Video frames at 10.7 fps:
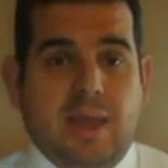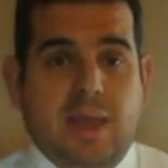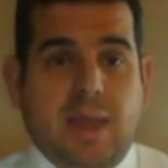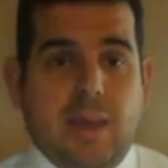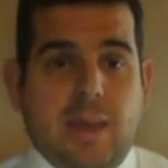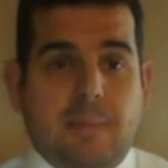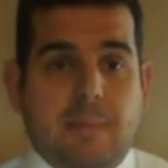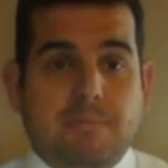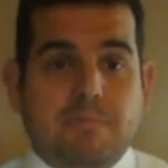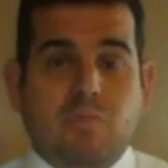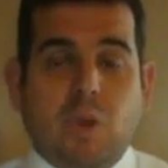
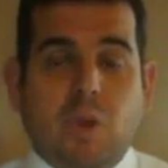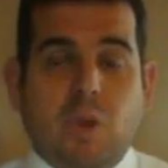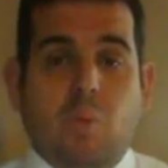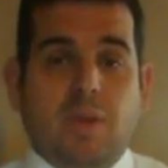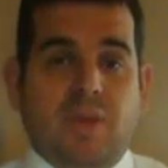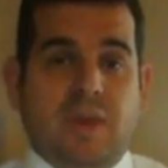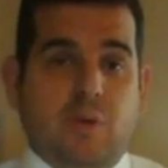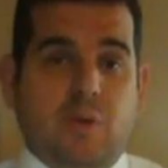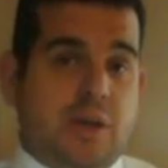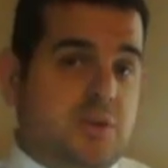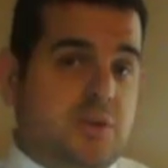One thing
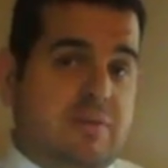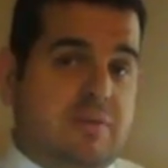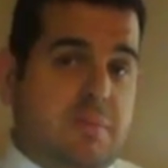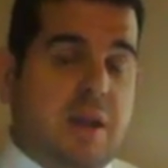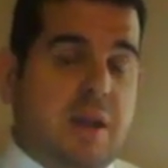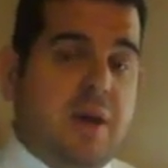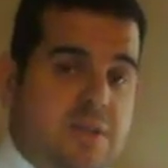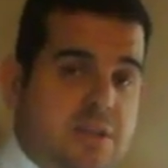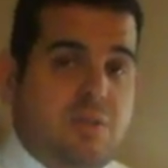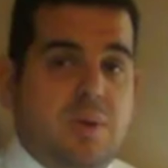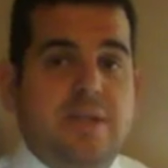that we also have to
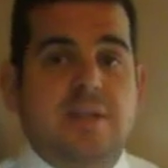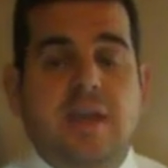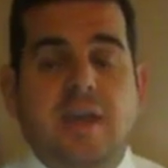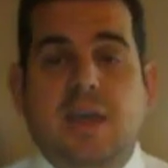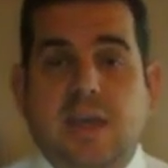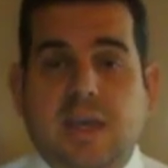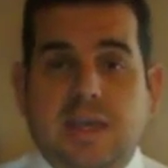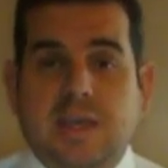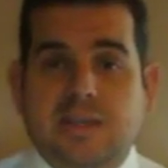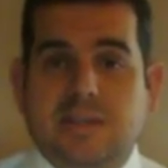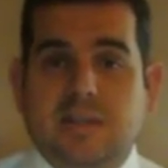minimize this risk
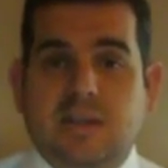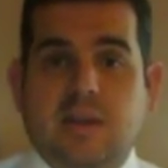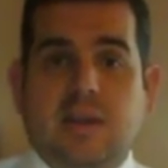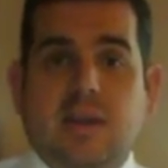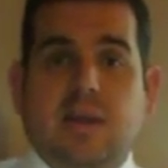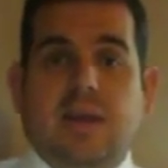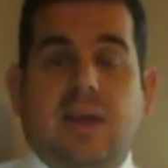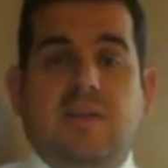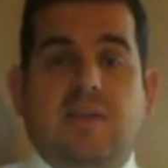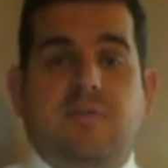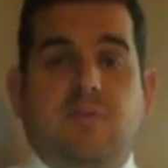is
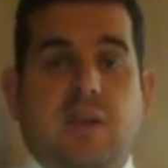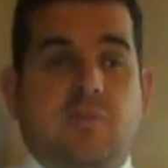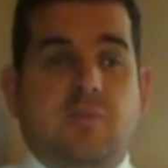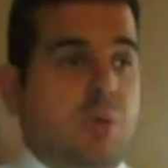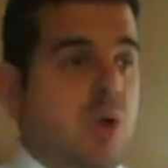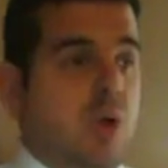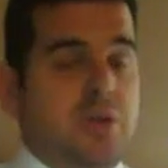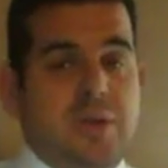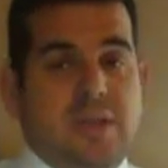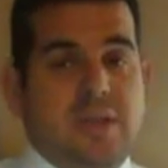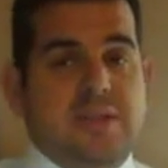if we were all
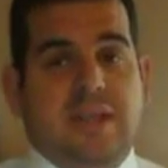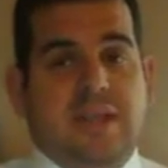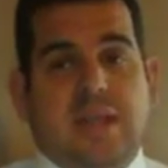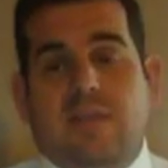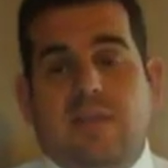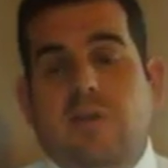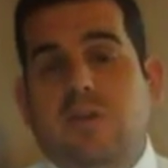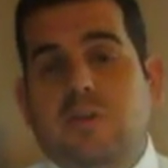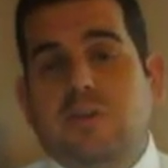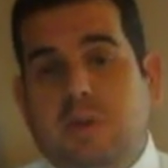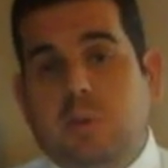doing this together,
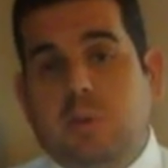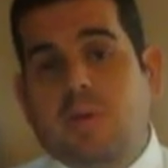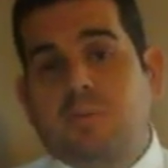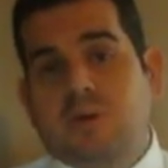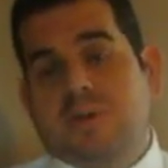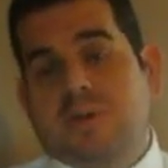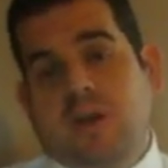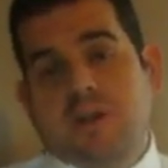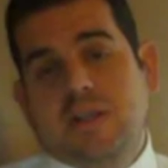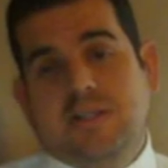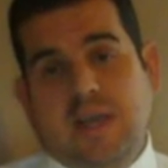there should be one person
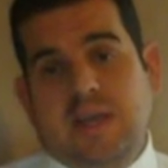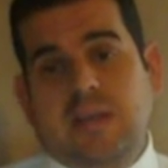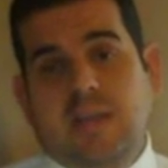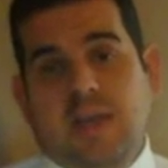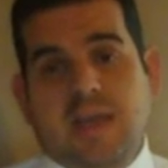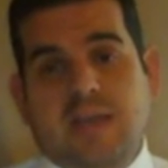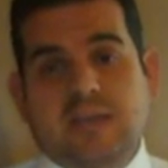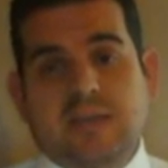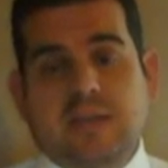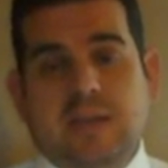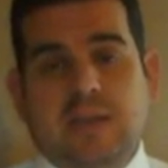on site that has